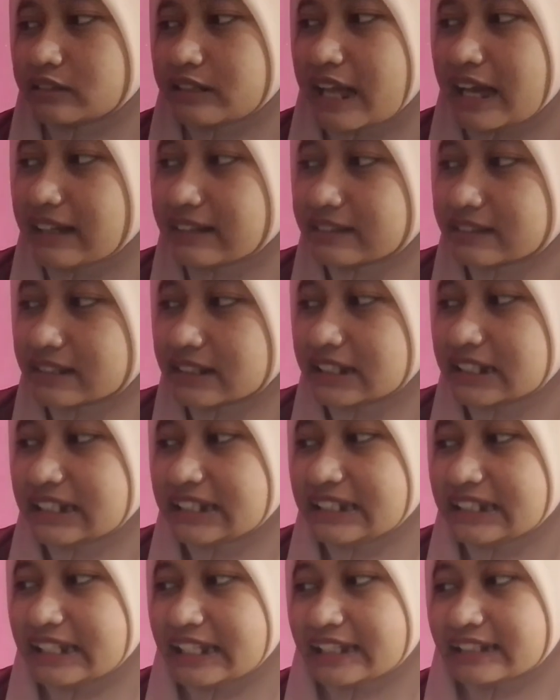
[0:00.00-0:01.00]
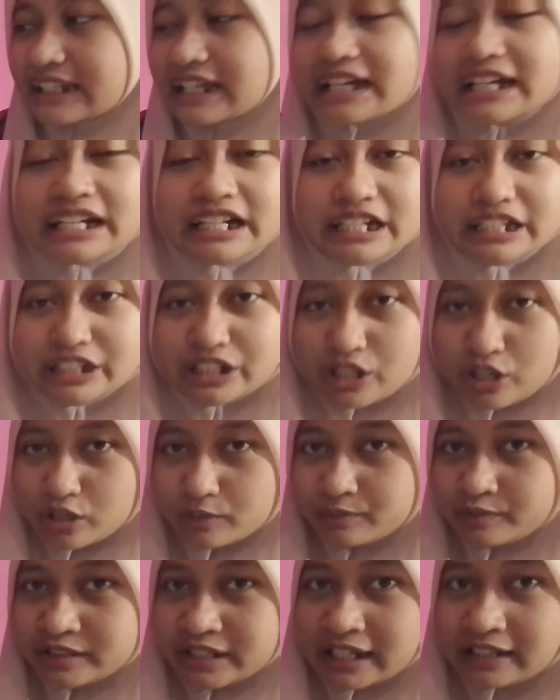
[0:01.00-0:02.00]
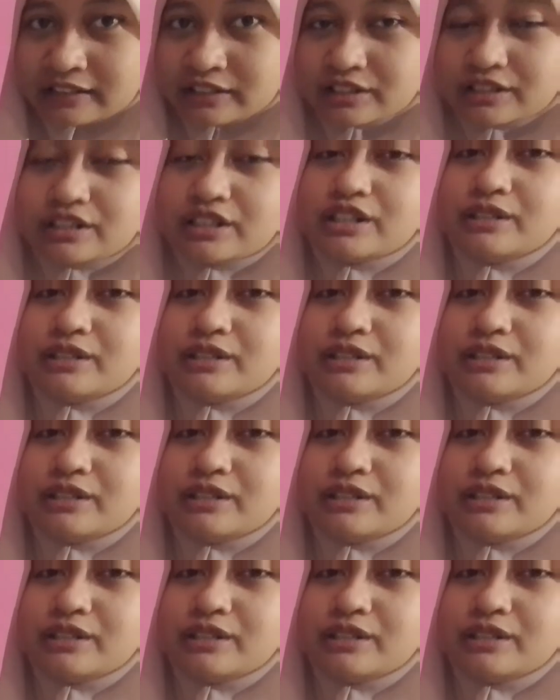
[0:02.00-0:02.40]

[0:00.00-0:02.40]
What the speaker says: doesn't need an object to